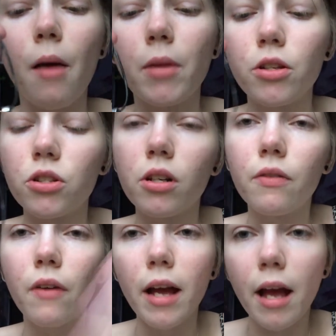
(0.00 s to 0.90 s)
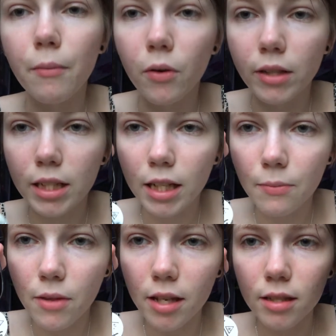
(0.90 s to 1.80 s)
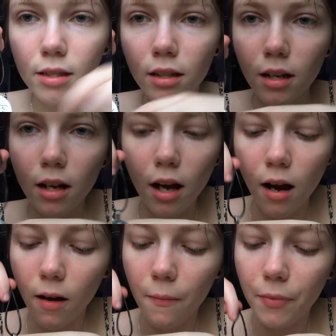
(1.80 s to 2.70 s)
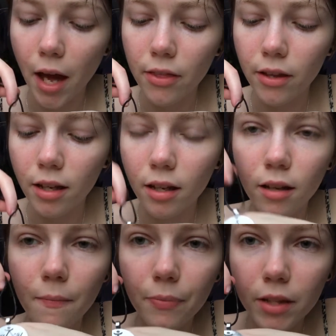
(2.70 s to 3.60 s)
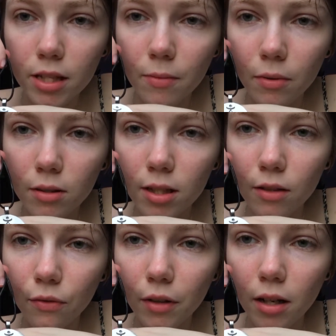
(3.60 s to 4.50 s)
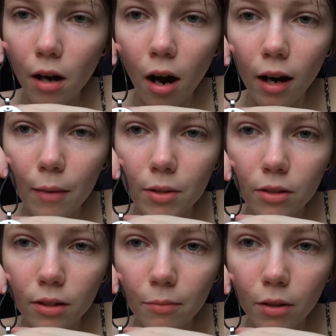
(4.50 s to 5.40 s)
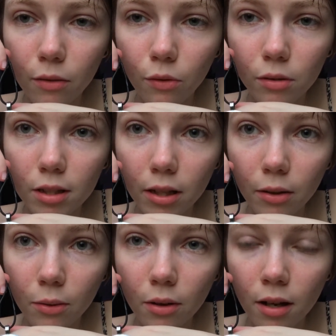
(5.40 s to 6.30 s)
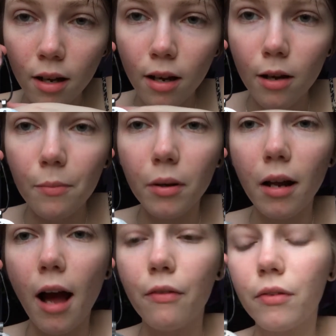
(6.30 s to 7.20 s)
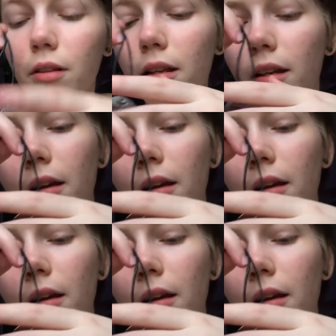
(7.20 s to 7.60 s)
not sure if I am going to keep this. I think the symbols in the front are absolutely beautiful too, but I feel like